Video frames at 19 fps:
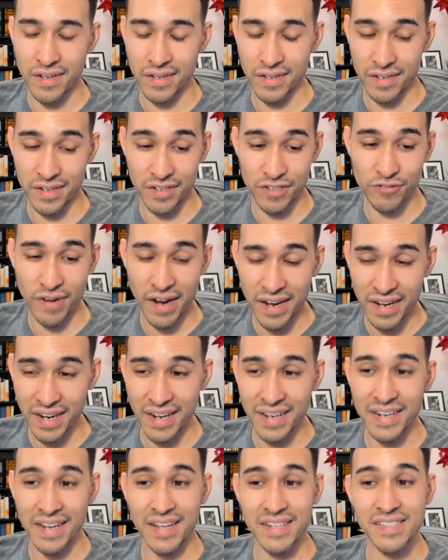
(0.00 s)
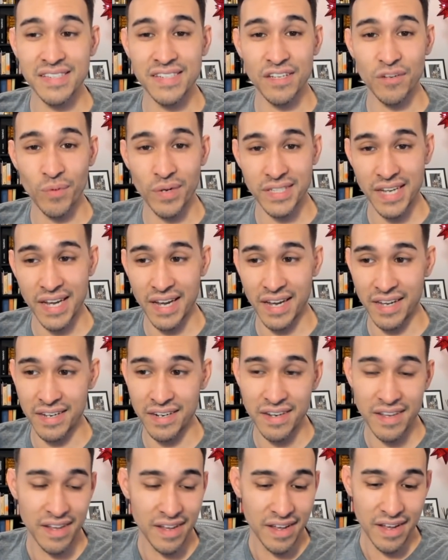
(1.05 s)
Dragonite and still went
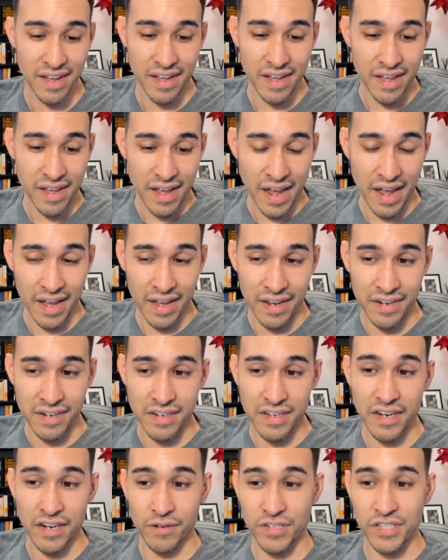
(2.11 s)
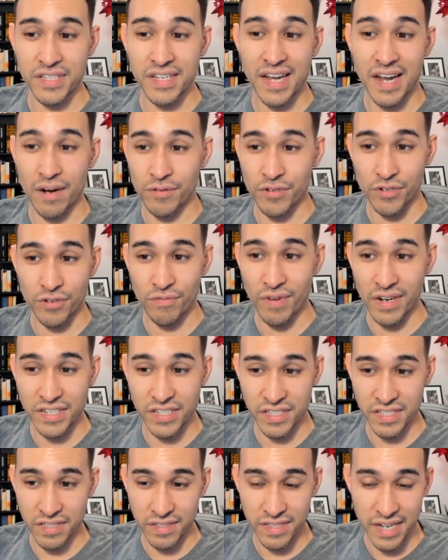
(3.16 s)
ahead and, you know, just countered
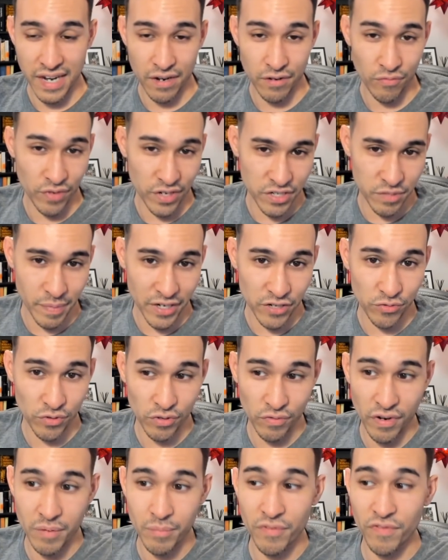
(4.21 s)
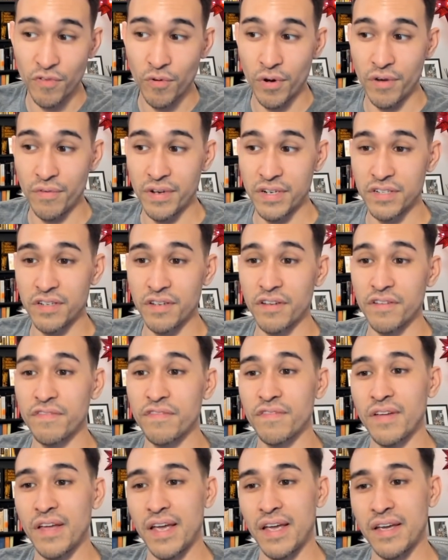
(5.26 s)
Registeel down, reached my Drill Run before he reached
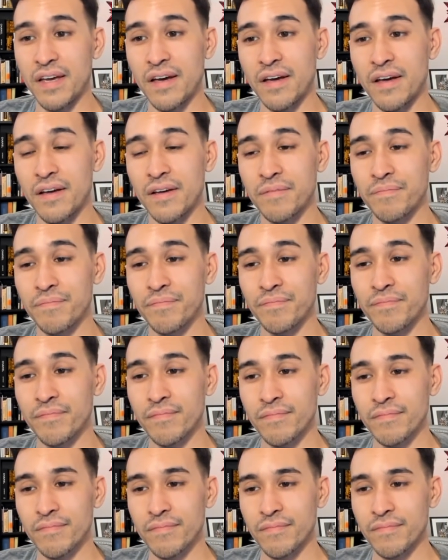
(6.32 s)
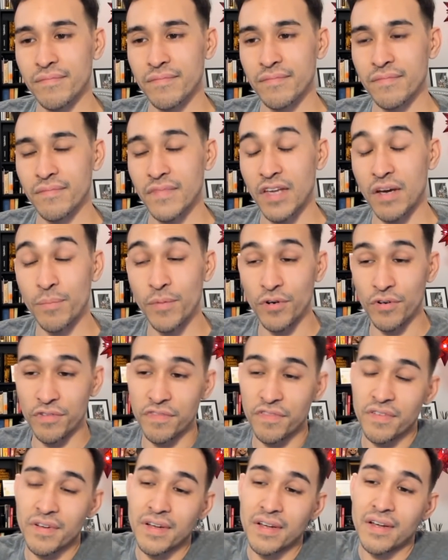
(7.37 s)
a
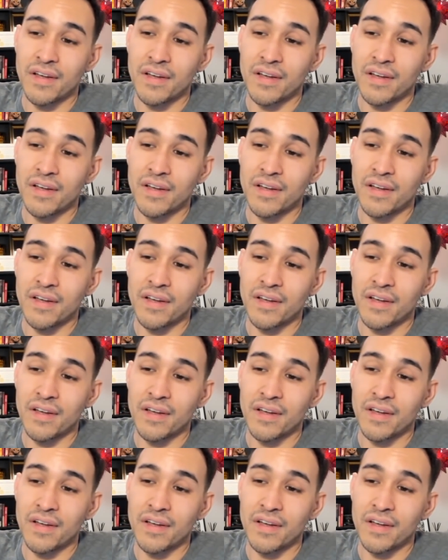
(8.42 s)
move.